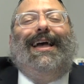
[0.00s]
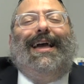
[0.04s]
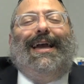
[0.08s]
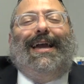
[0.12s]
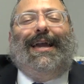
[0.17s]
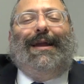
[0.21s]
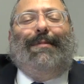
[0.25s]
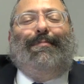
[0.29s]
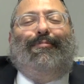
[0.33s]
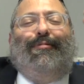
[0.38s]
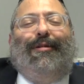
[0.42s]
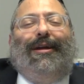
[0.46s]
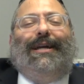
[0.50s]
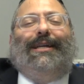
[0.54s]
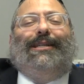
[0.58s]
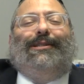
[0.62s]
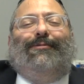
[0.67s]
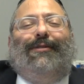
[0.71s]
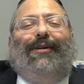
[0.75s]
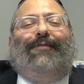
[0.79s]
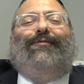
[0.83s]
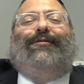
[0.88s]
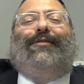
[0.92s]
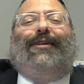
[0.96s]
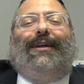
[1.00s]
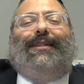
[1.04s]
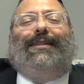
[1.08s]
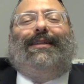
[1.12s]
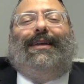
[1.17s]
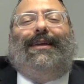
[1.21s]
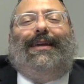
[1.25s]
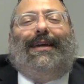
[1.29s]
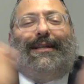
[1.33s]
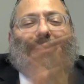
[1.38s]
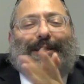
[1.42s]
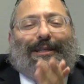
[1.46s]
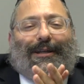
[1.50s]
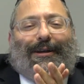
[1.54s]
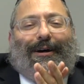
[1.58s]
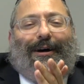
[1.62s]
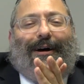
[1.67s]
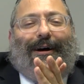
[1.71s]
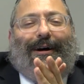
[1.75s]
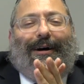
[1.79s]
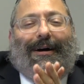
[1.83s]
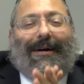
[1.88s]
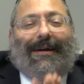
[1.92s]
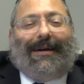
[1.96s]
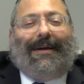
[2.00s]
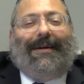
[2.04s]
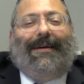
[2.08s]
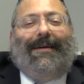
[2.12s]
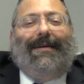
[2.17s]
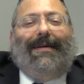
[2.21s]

he brings Rivka to Yitzchak,